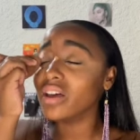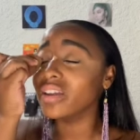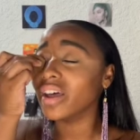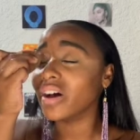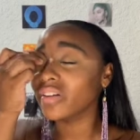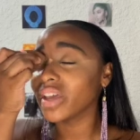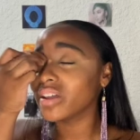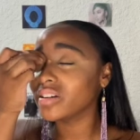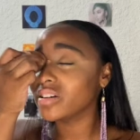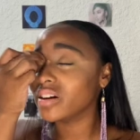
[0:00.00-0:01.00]
Now,
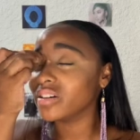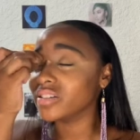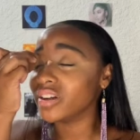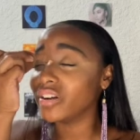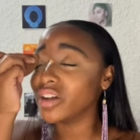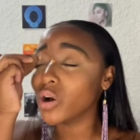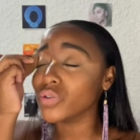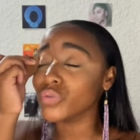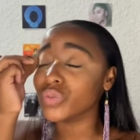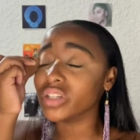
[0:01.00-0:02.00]
Canada, Ontario
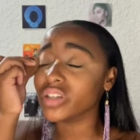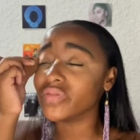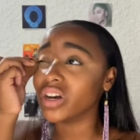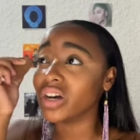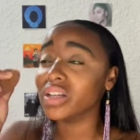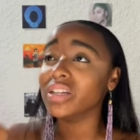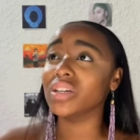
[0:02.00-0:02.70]
was really fun.